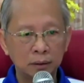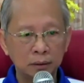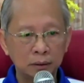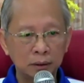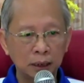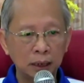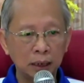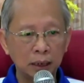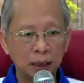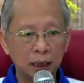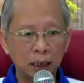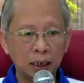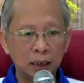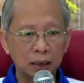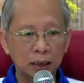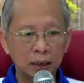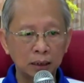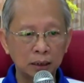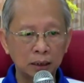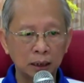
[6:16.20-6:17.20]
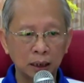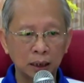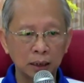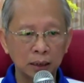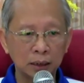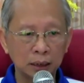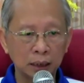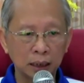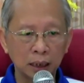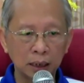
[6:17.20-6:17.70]
Then I
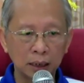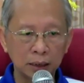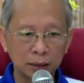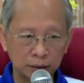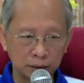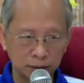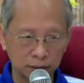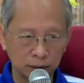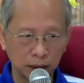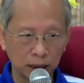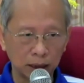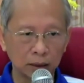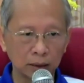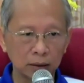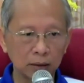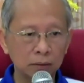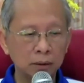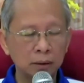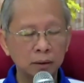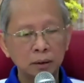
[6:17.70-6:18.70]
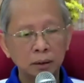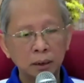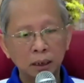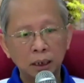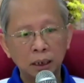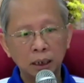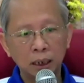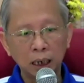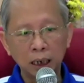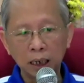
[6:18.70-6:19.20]
realized I tried it.
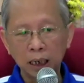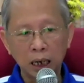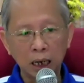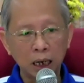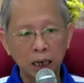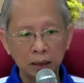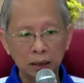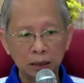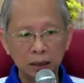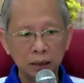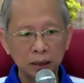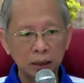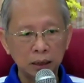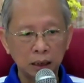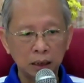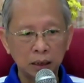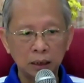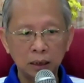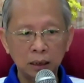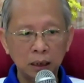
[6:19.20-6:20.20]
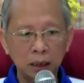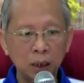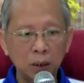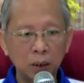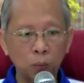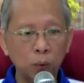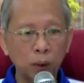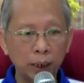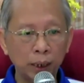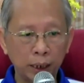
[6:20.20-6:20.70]
I hardly
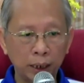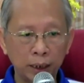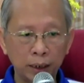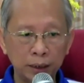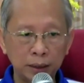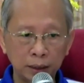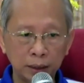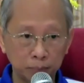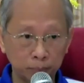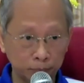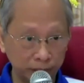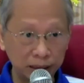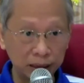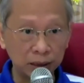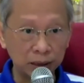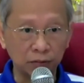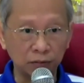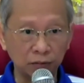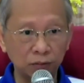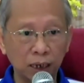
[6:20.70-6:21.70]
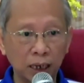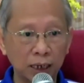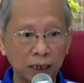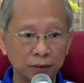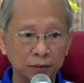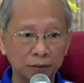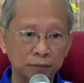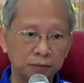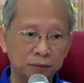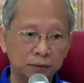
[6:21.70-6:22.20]
aware in the midst of
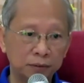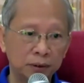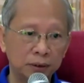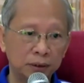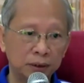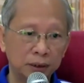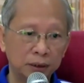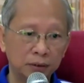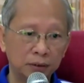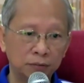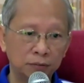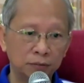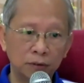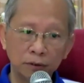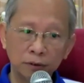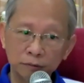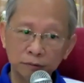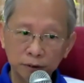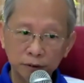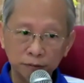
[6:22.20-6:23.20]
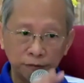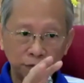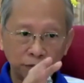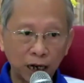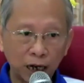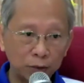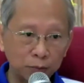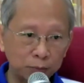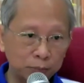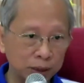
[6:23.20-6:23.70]
life for even
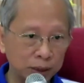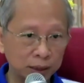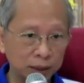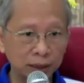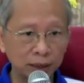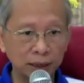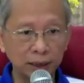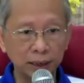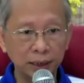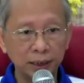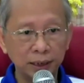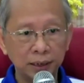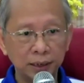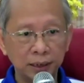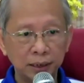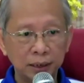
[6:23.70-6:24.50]
5 minutes a day.